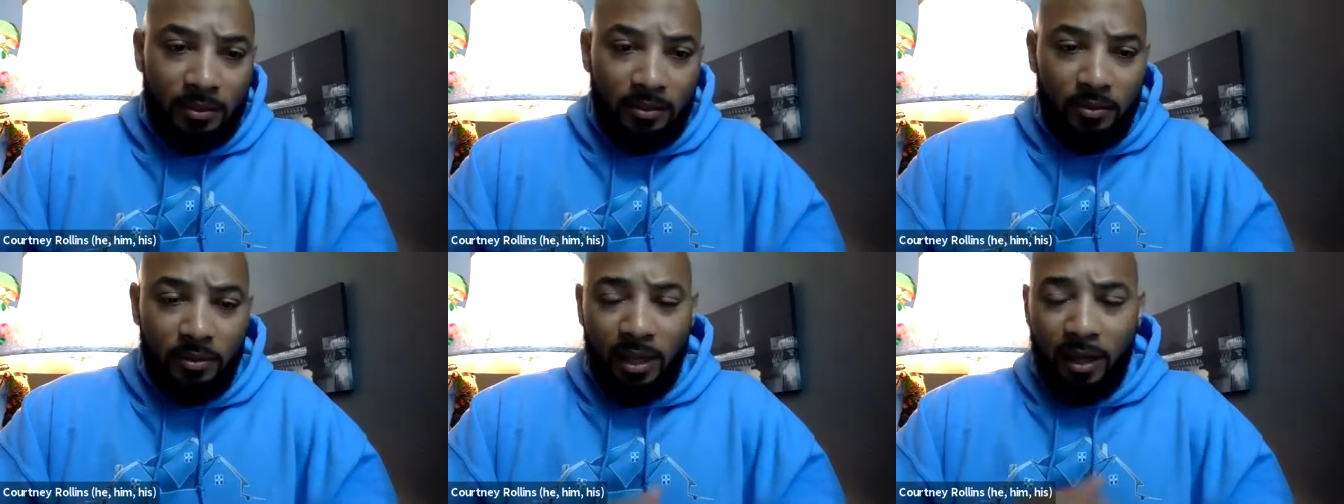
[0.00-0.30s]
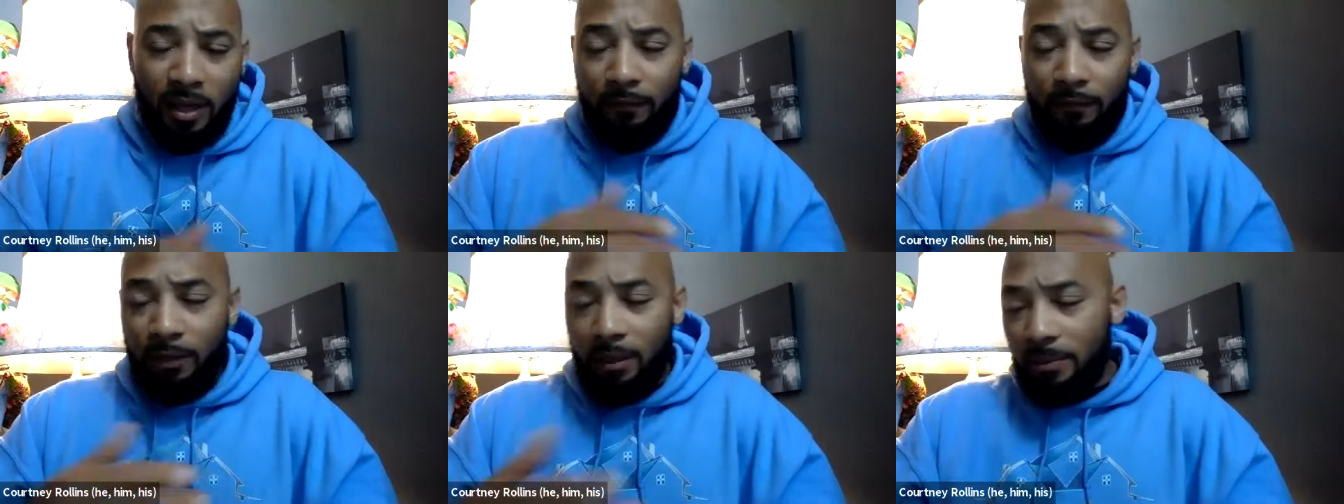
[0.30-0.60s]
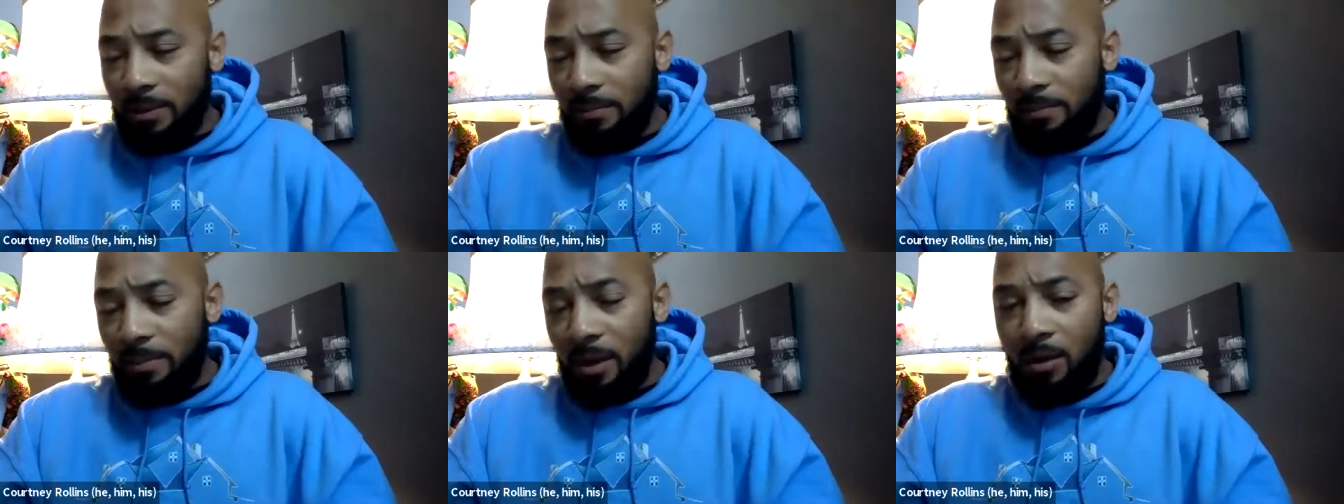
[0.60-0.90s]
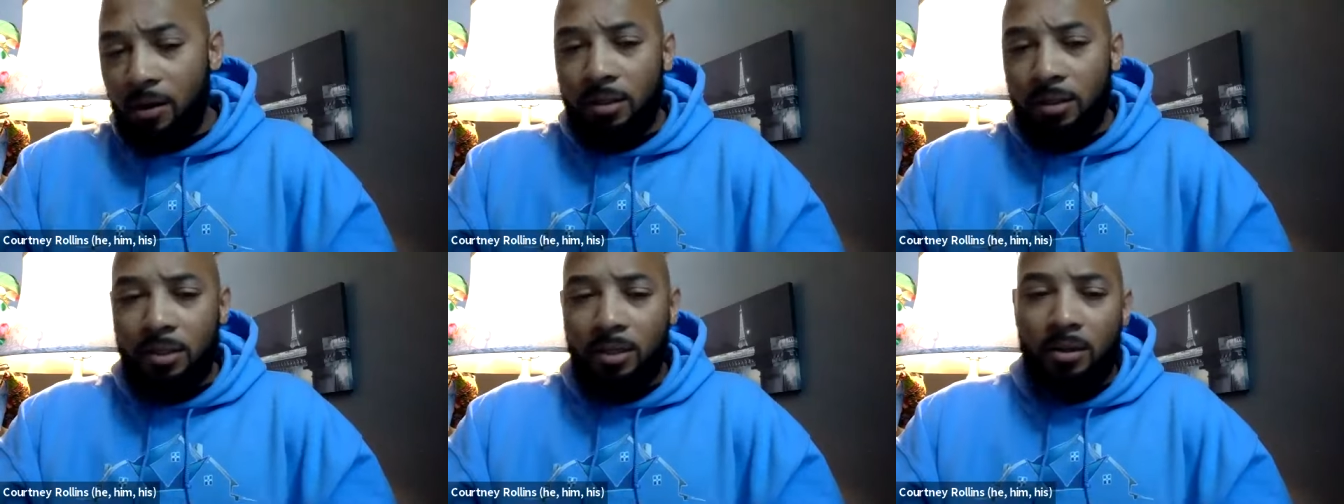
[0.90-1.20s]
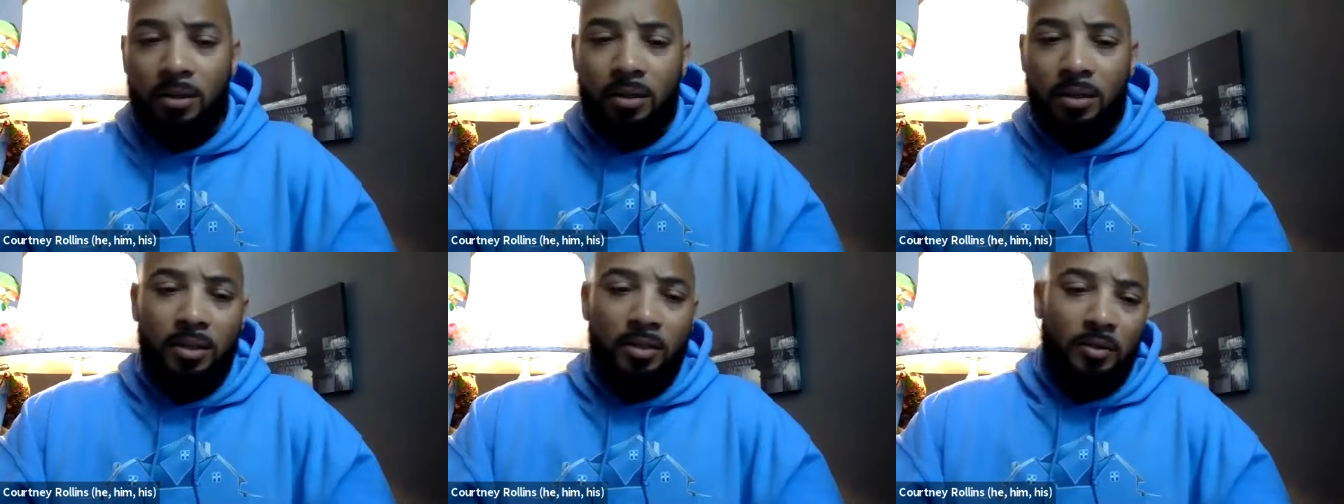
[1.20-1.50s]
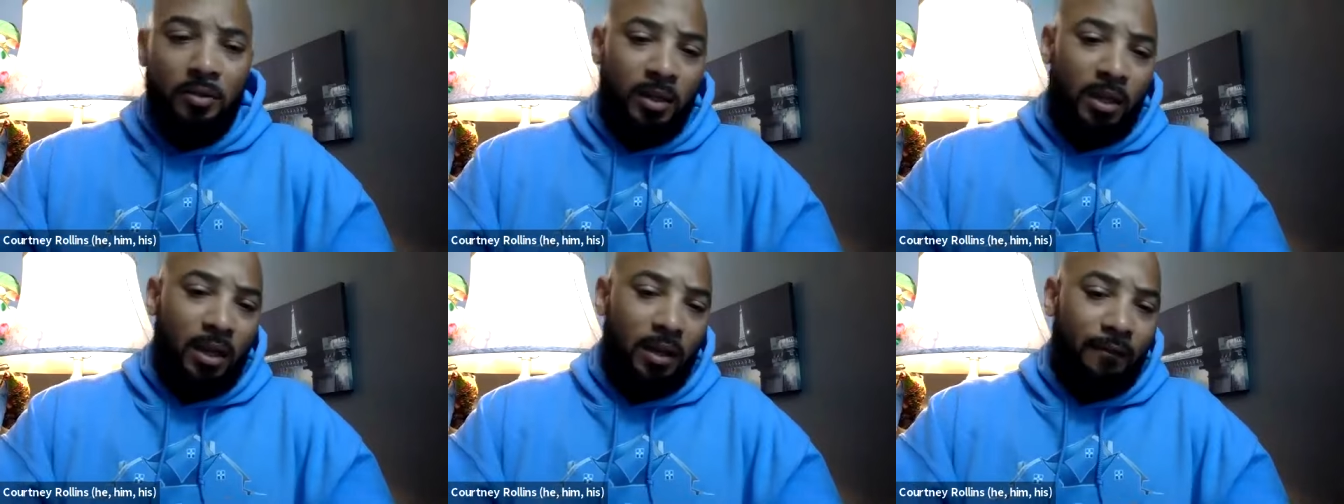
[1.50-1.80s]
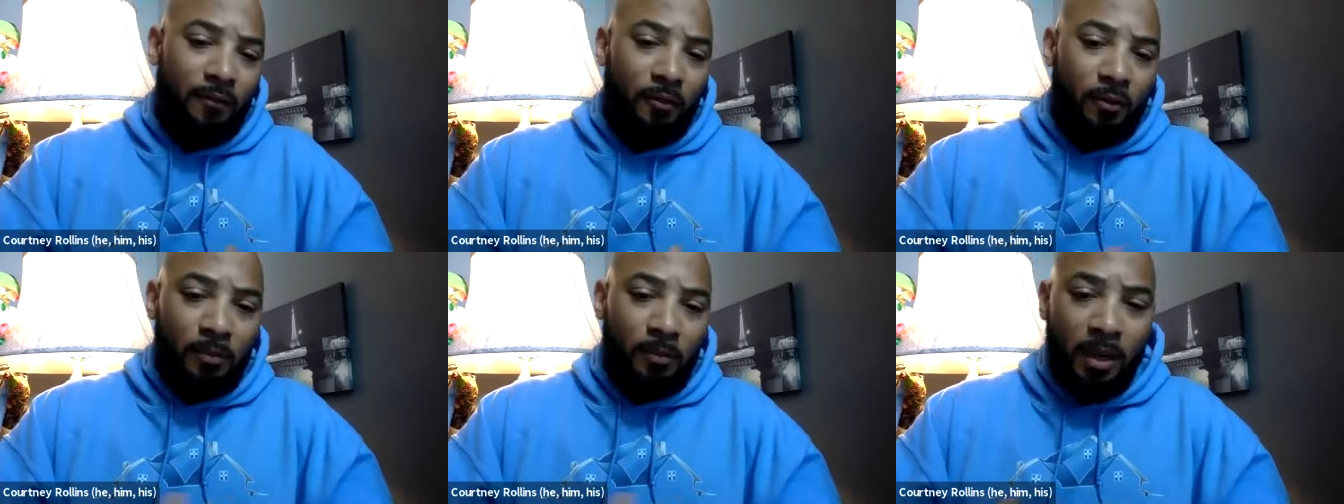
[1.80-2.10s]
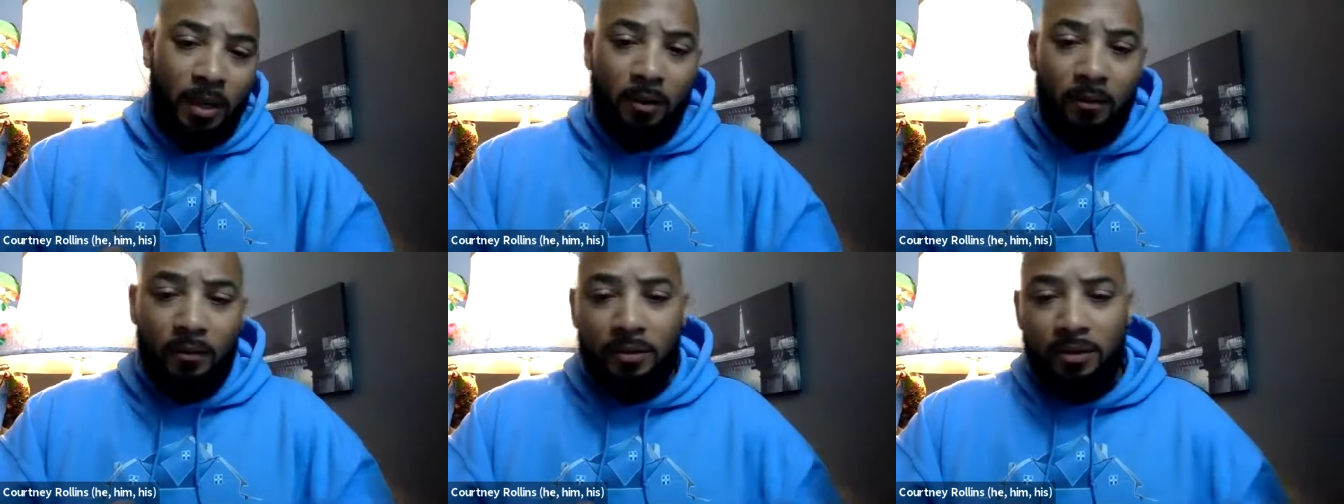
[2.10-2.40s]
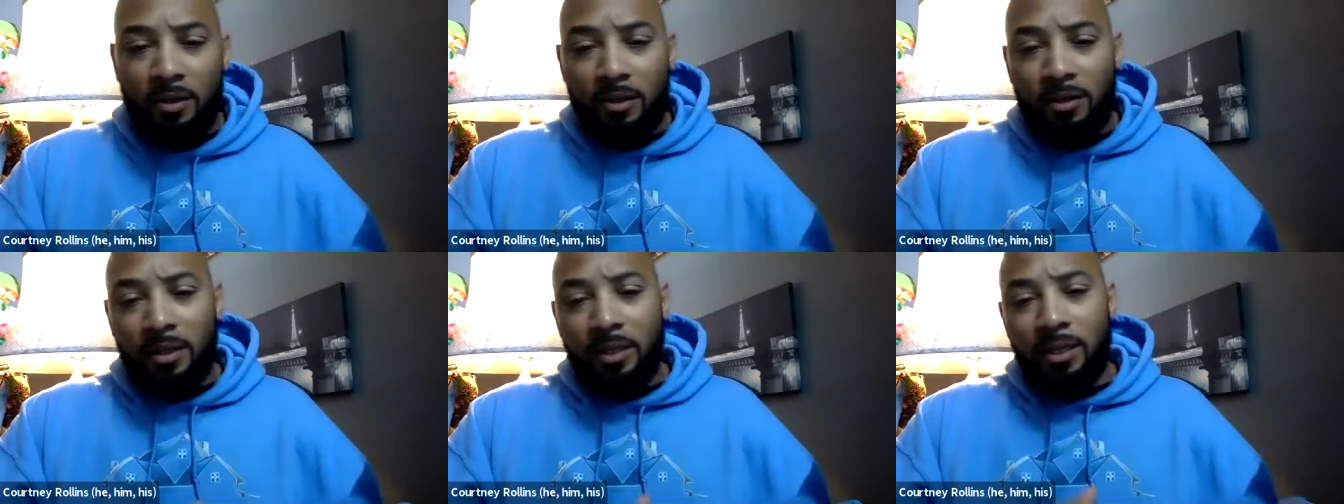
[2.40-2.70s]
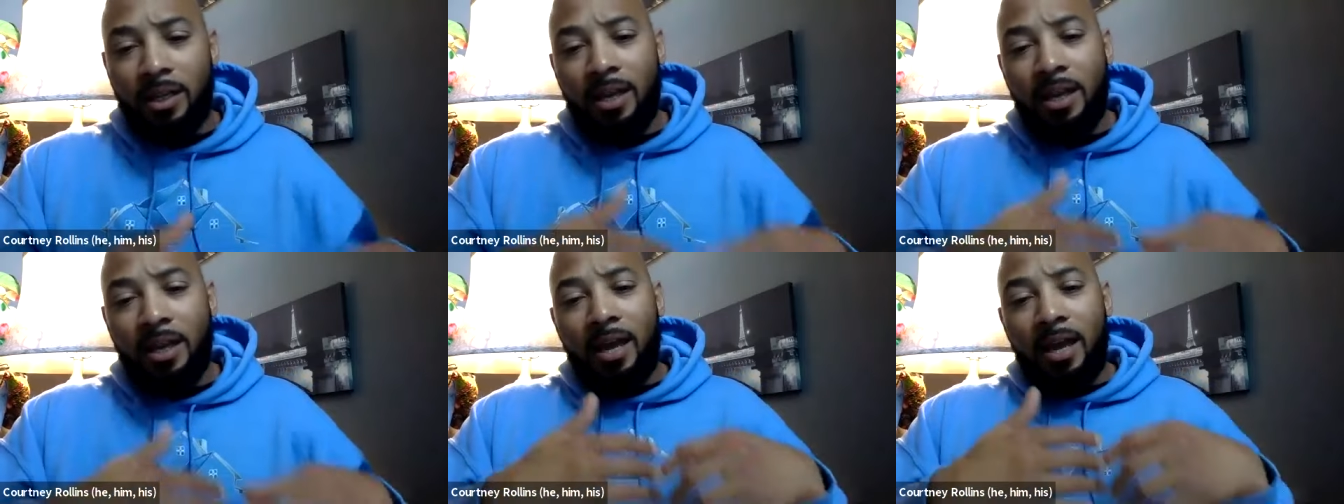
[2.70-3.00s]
You can have limited power attorney, you can have full power attorney